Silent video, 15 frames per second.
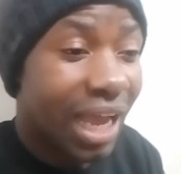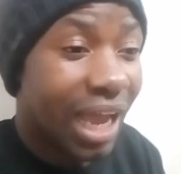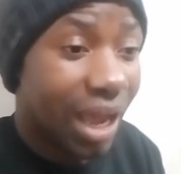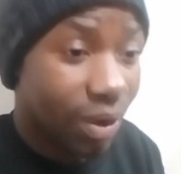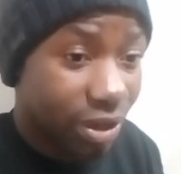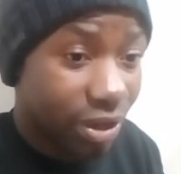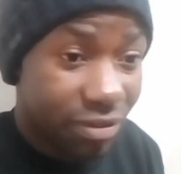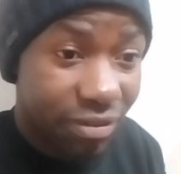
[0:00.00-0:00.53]

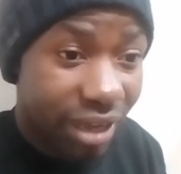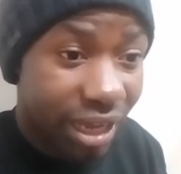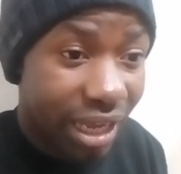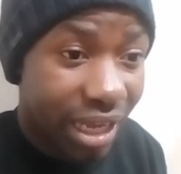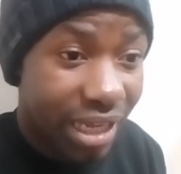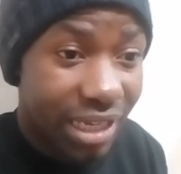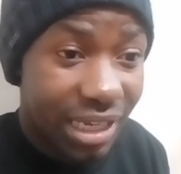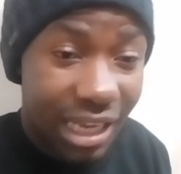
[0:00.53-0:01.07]

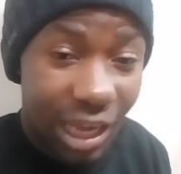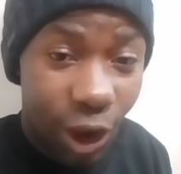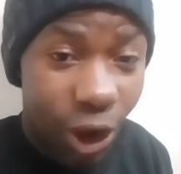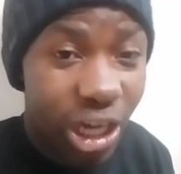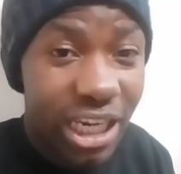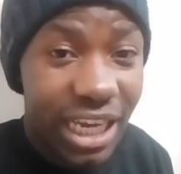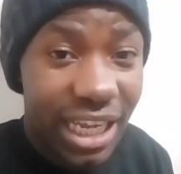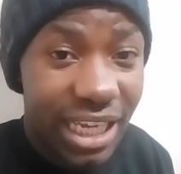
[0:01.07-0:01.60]
However,
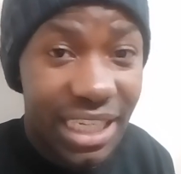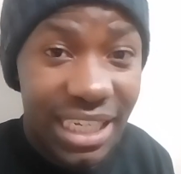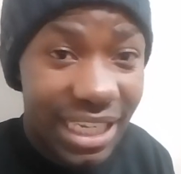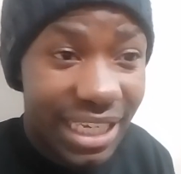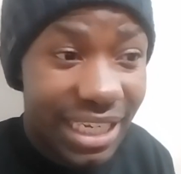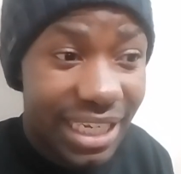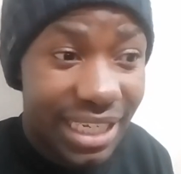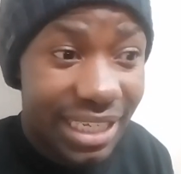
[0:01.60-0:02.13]
on that
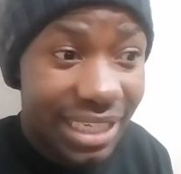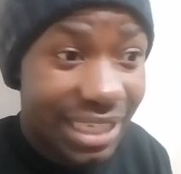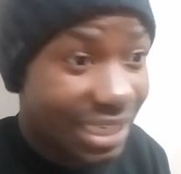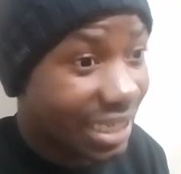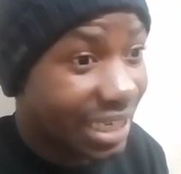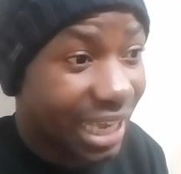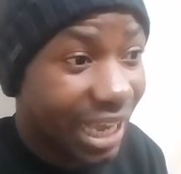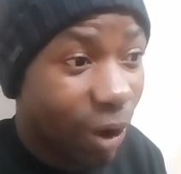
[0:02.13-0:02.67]
day,
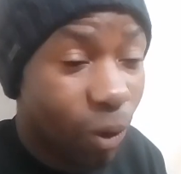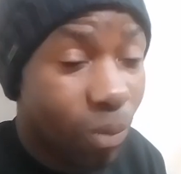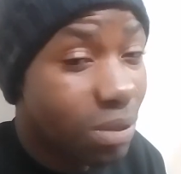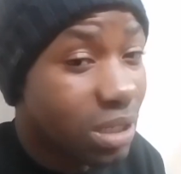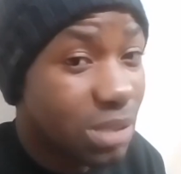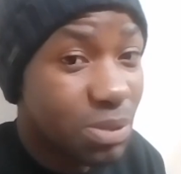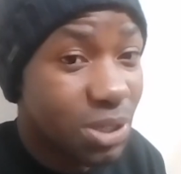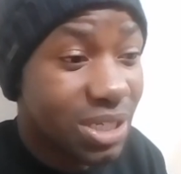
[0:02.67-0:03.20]
a
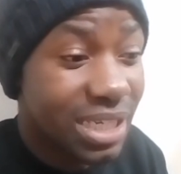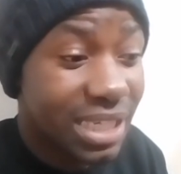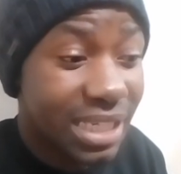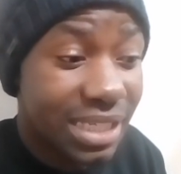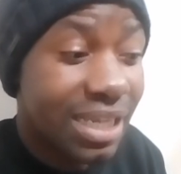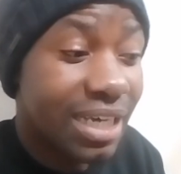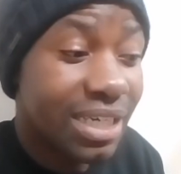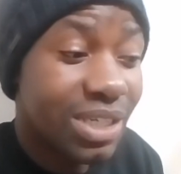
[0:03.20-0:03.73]
homeless person
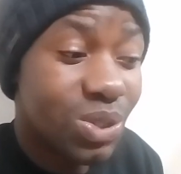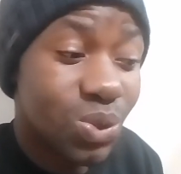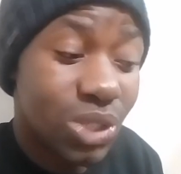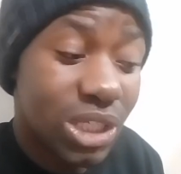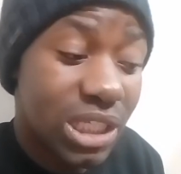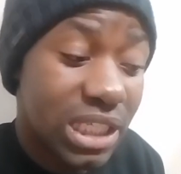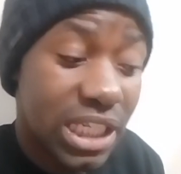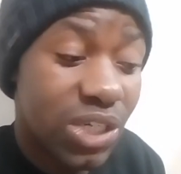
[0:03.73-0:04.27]
decided to
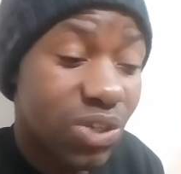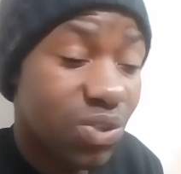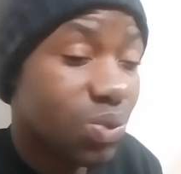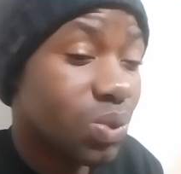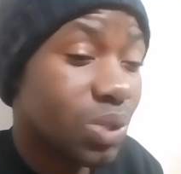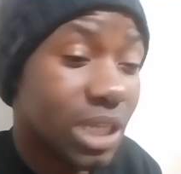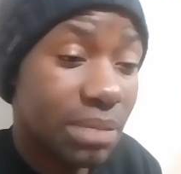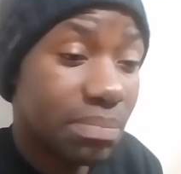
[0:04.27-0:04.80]
dig
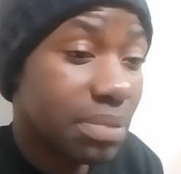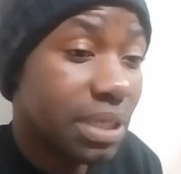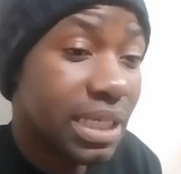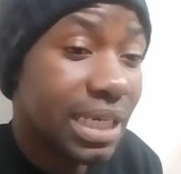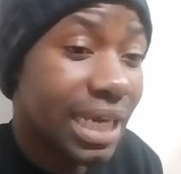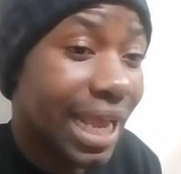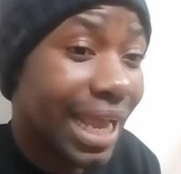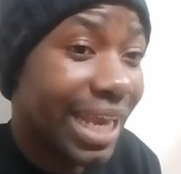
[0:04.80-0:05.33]
through that
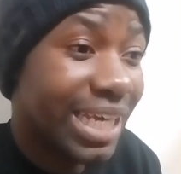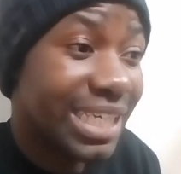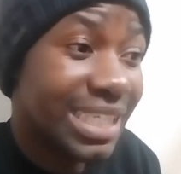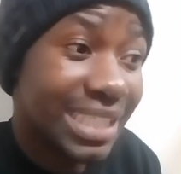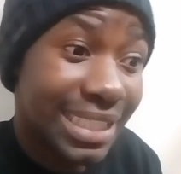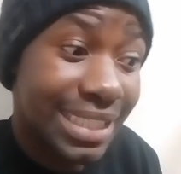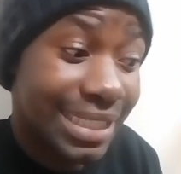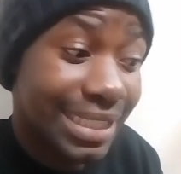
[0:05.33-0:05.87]
bin,
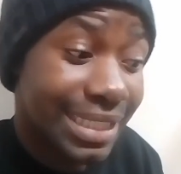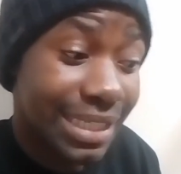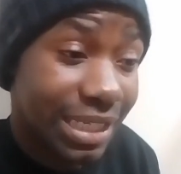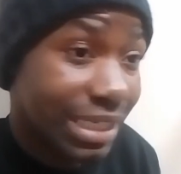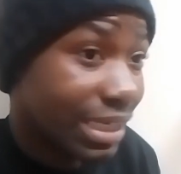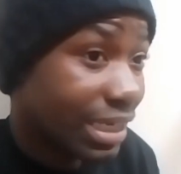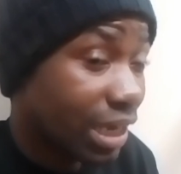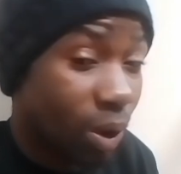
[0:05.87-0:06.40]
and
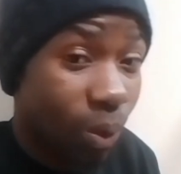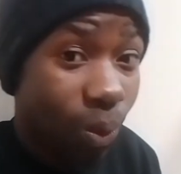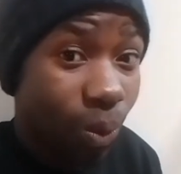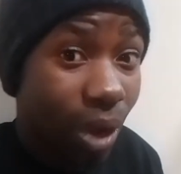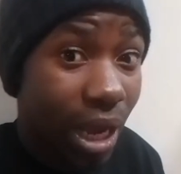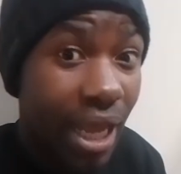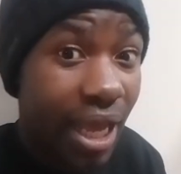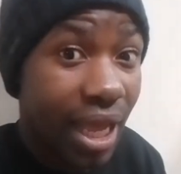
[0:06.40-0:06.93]

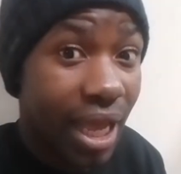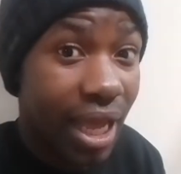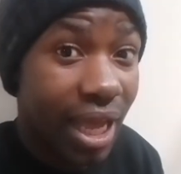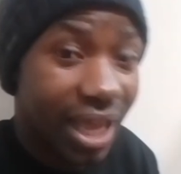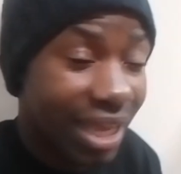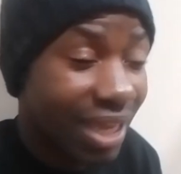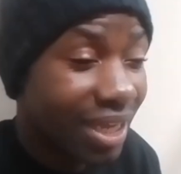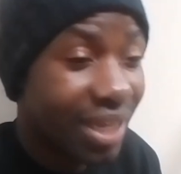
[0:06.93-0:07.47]
voila,
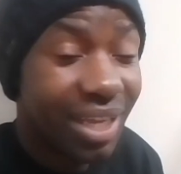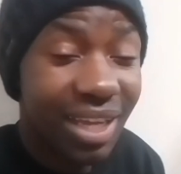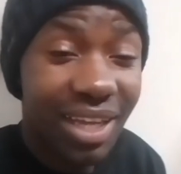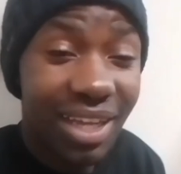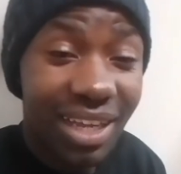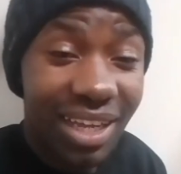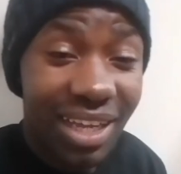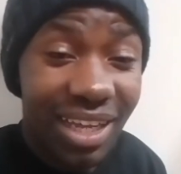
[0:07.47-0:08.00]

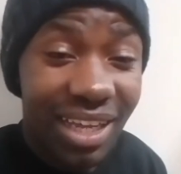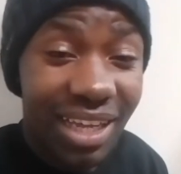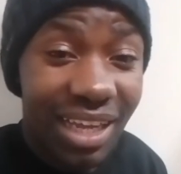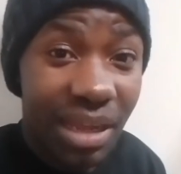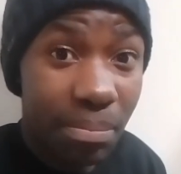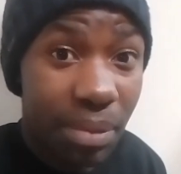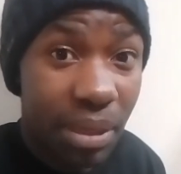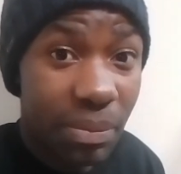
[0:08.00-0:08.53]

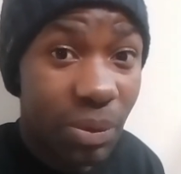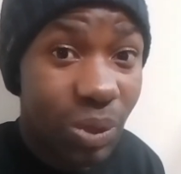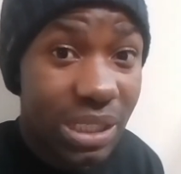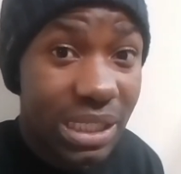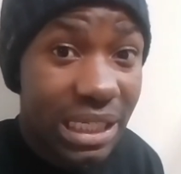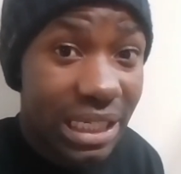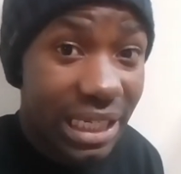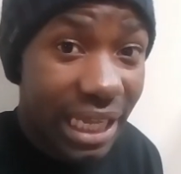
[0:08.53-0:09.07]
a baby
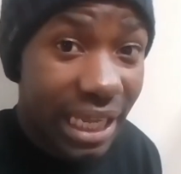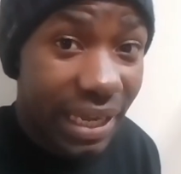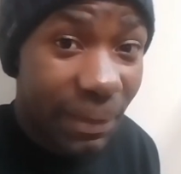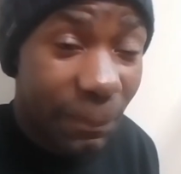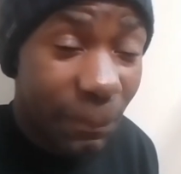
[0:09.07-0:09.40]
was in there.